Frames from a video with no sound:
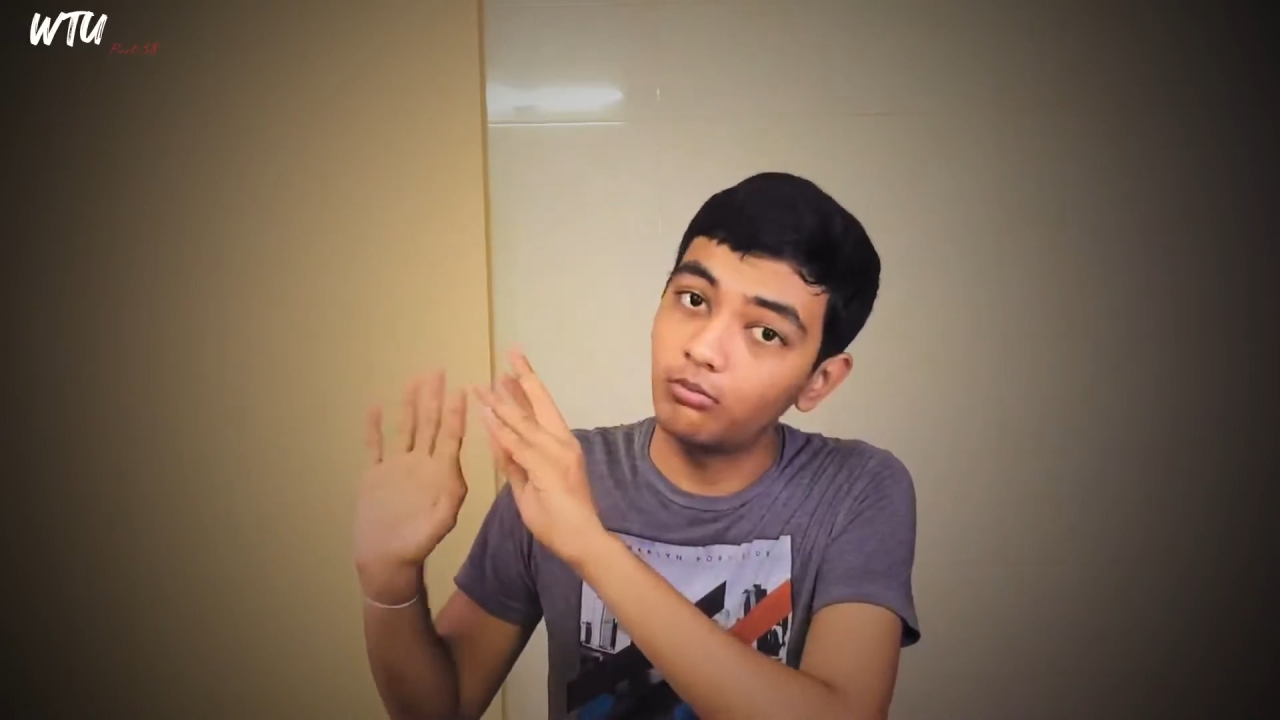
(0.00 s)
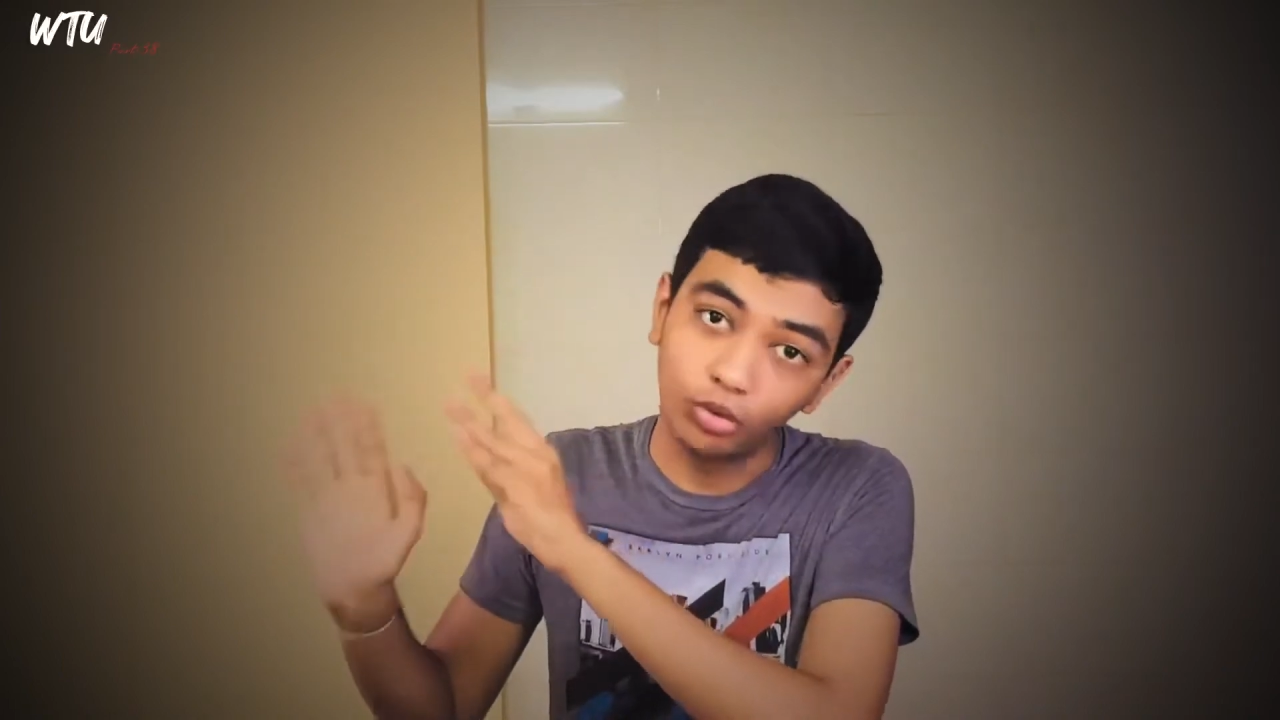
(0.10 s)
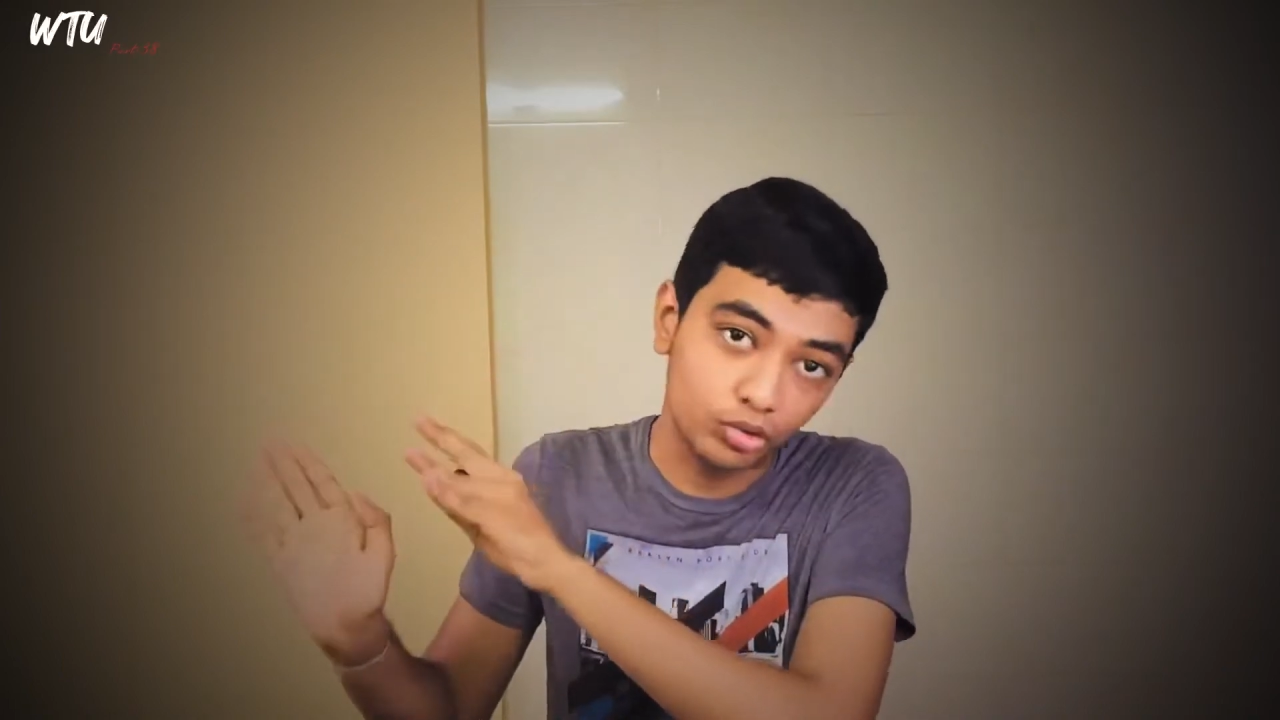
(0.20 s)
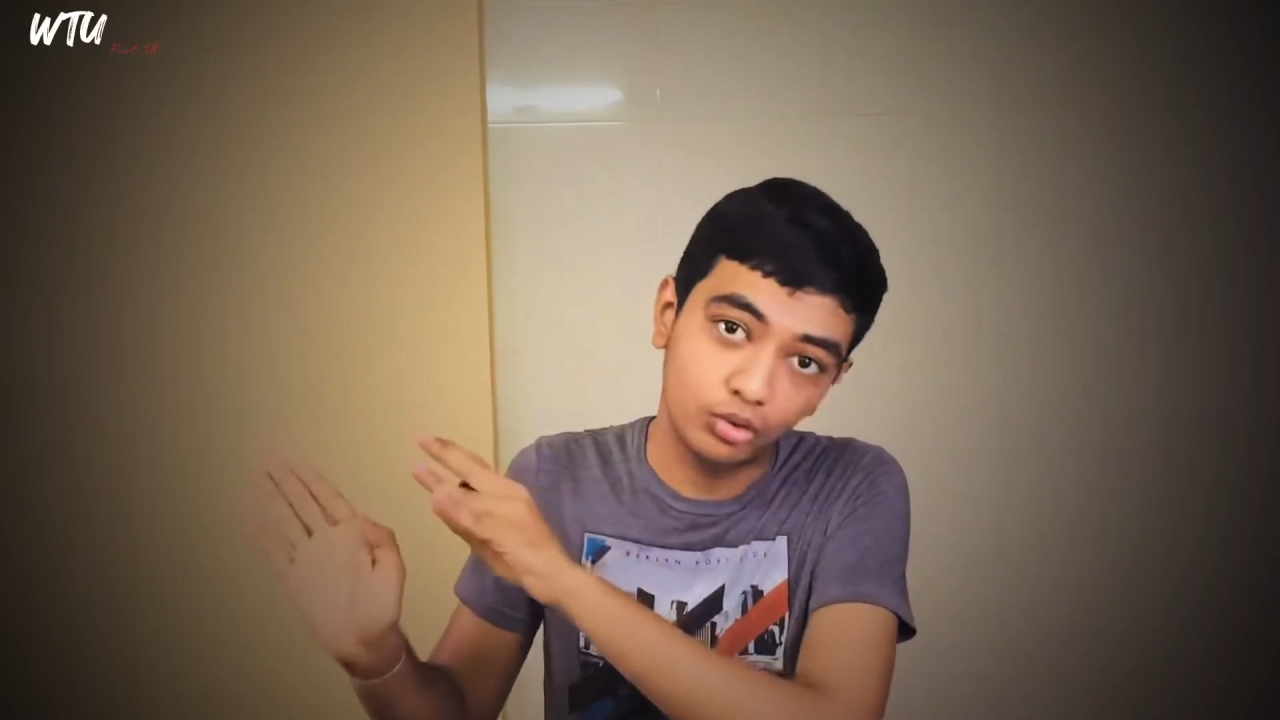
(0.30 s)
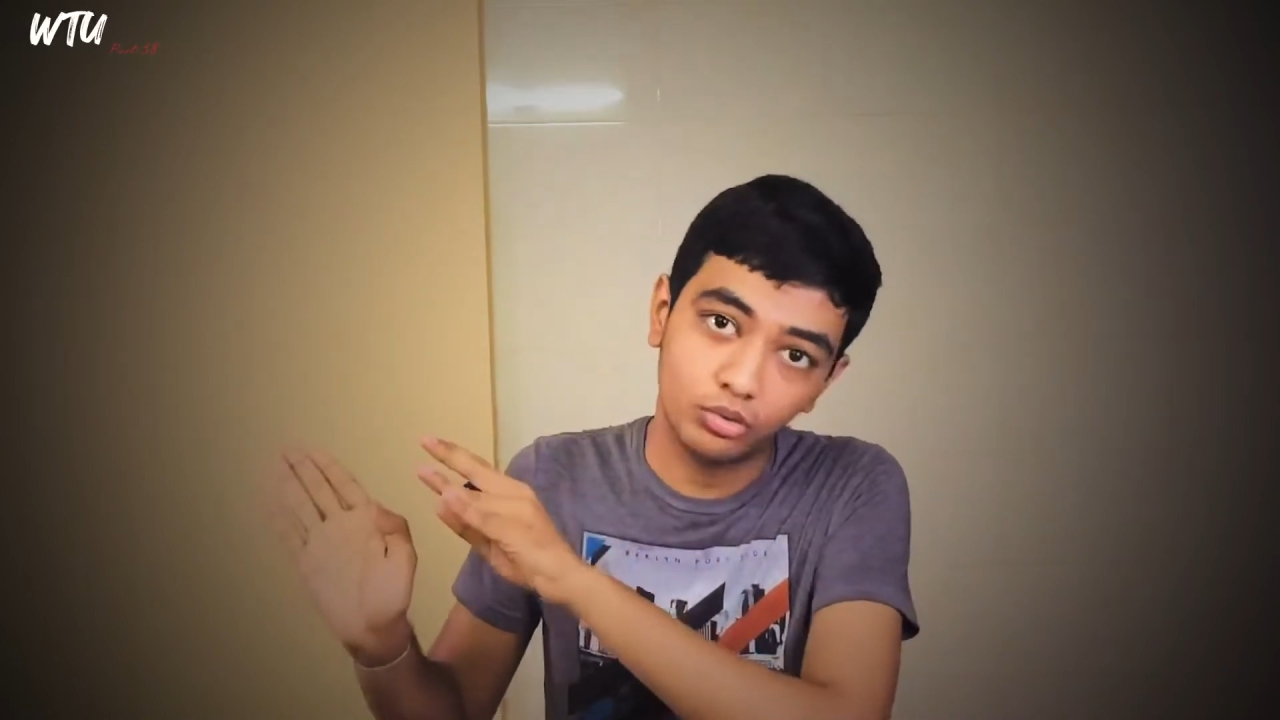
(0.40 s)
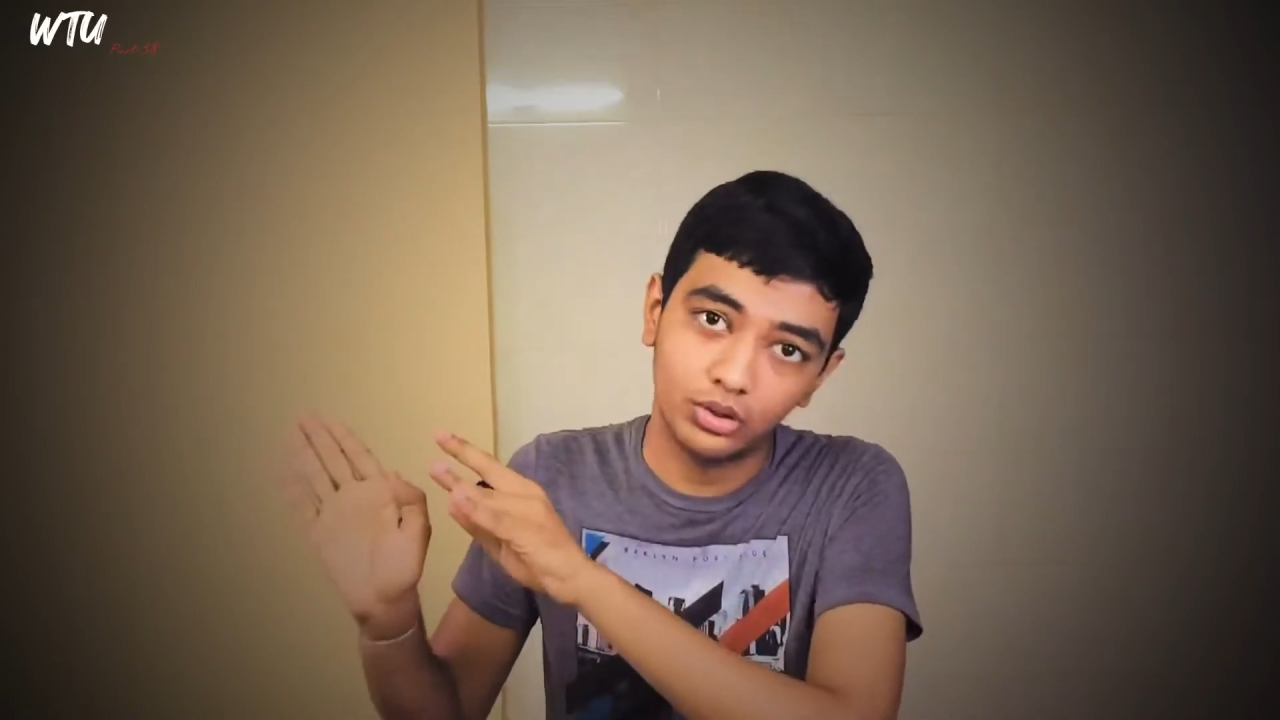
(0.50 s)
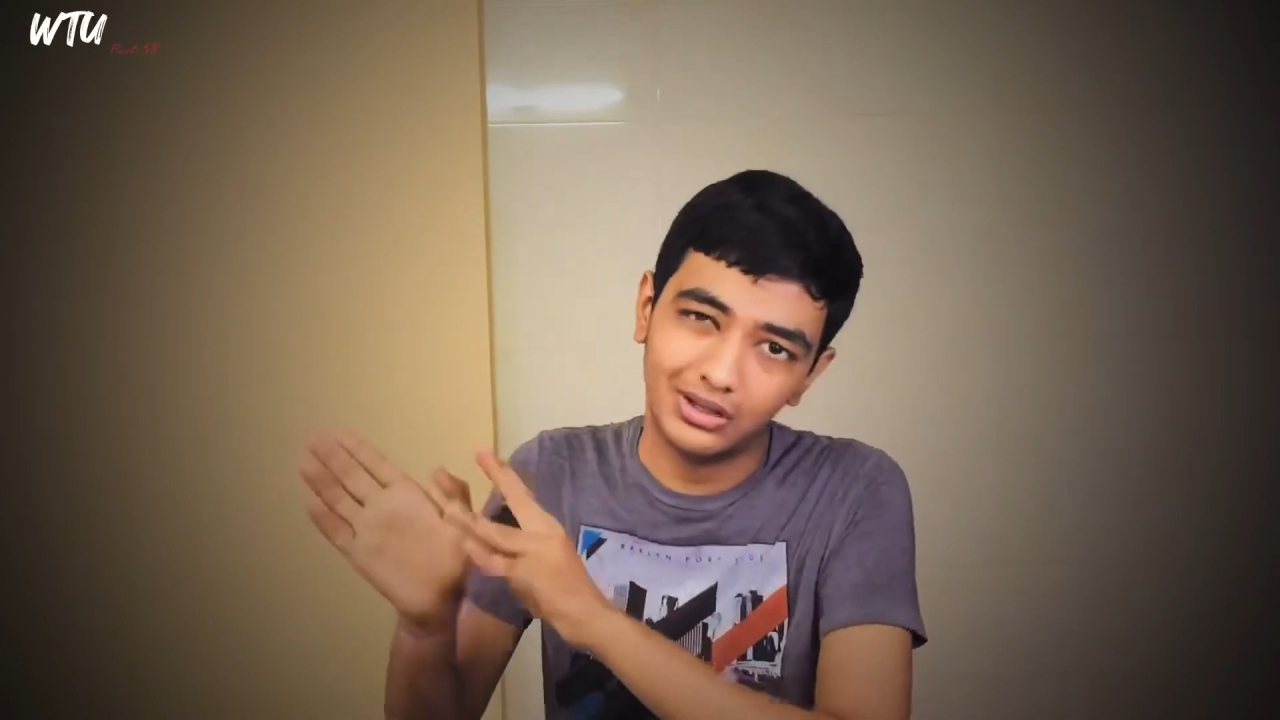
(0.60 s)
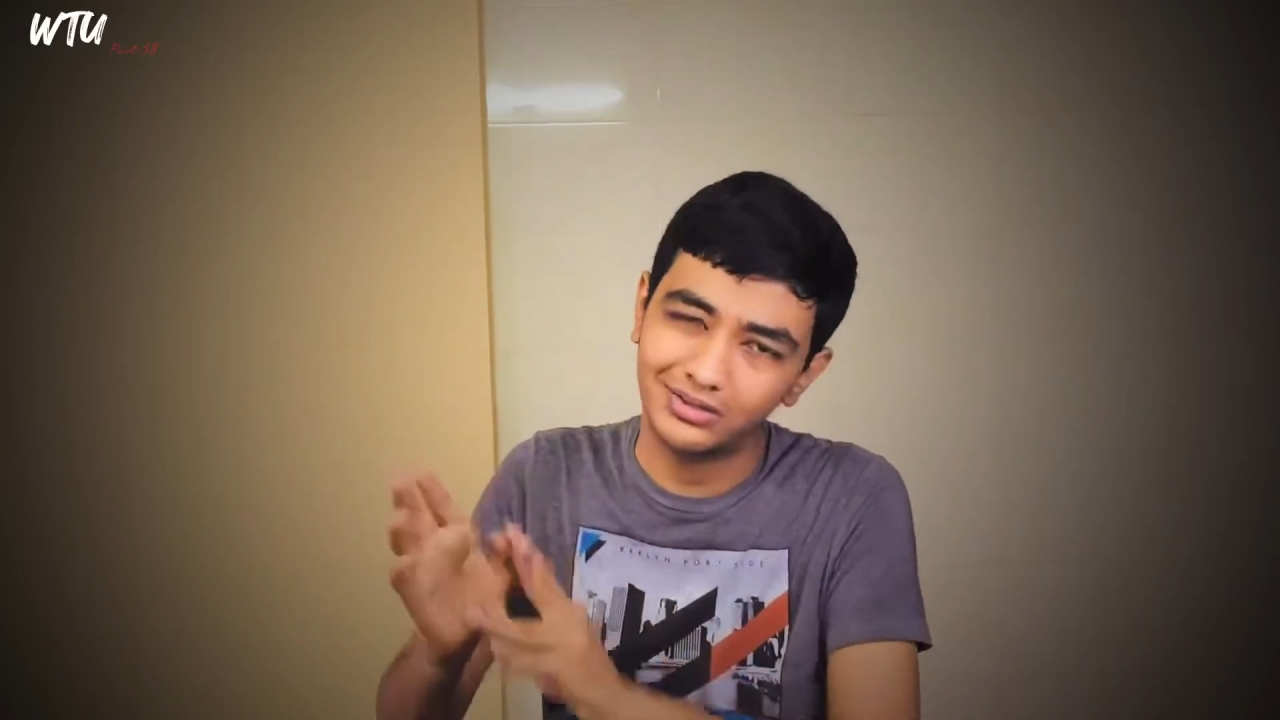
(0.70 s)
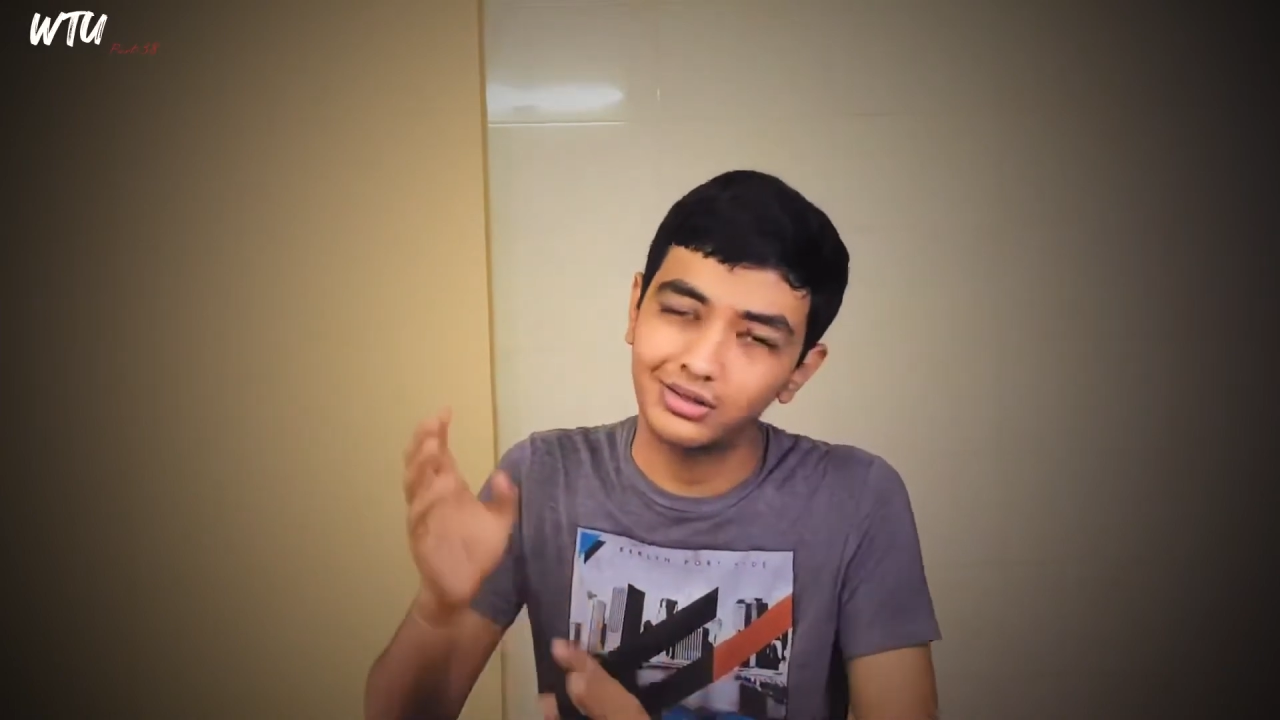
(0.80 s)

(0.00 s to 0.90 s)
Motorola,